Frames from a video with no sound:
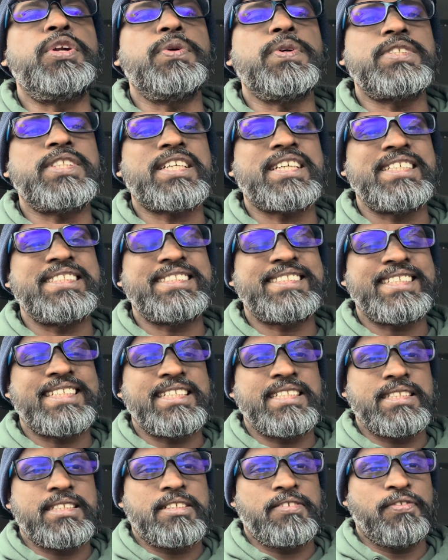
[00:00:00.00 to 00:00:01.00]
was a
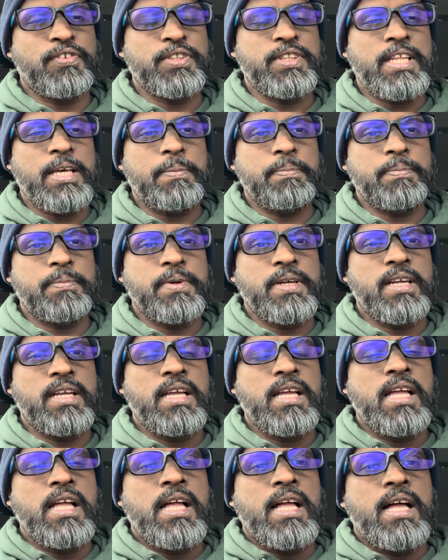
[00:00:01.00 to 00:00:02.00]
concern for them,
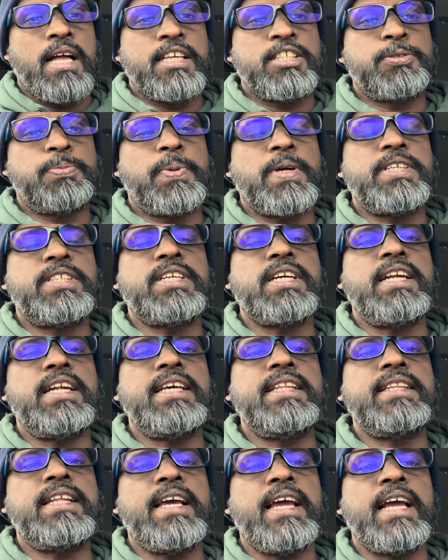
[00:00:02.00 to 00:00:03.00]
especially
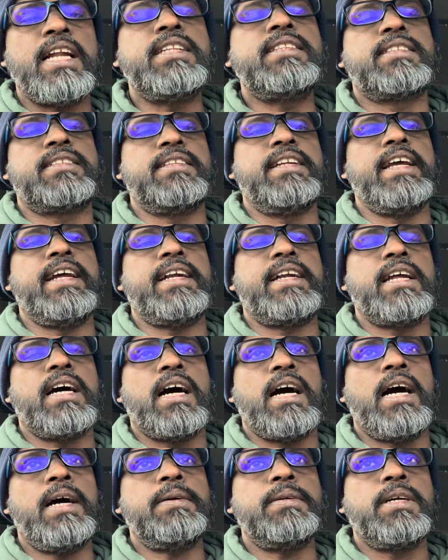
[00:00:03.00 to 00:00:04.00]
in the health
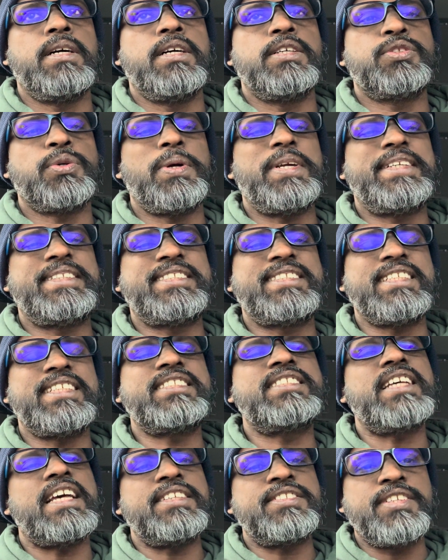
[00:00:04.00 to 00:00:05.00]
data. So it's
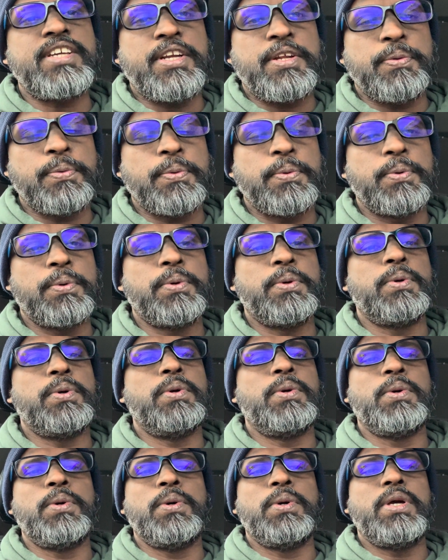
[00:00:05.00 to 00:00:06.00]
sensitive.
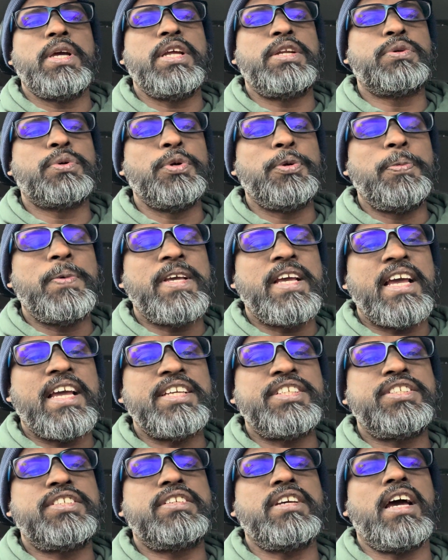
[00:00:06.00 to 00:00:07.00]
It could be
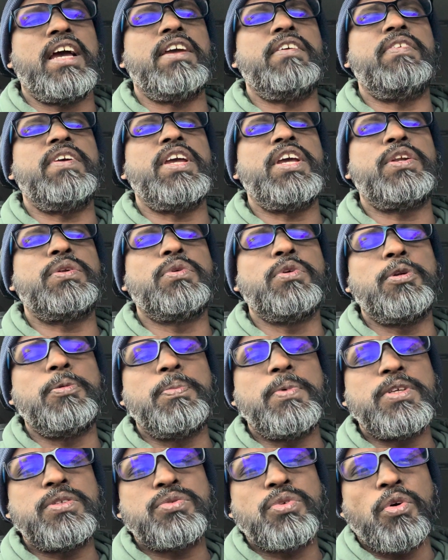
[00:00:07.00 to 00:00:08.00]
HIV, it could
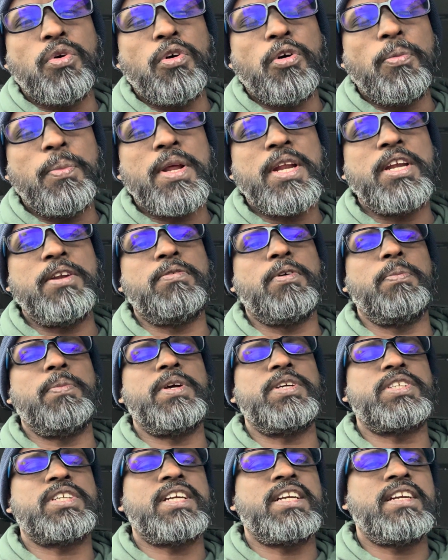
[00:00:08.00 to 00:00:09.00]
be so many
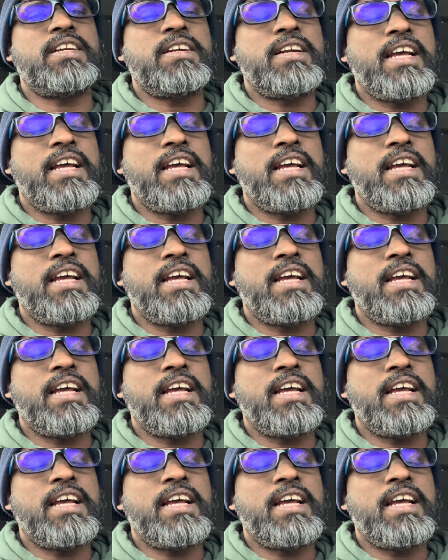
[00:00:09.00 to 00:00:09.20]
information.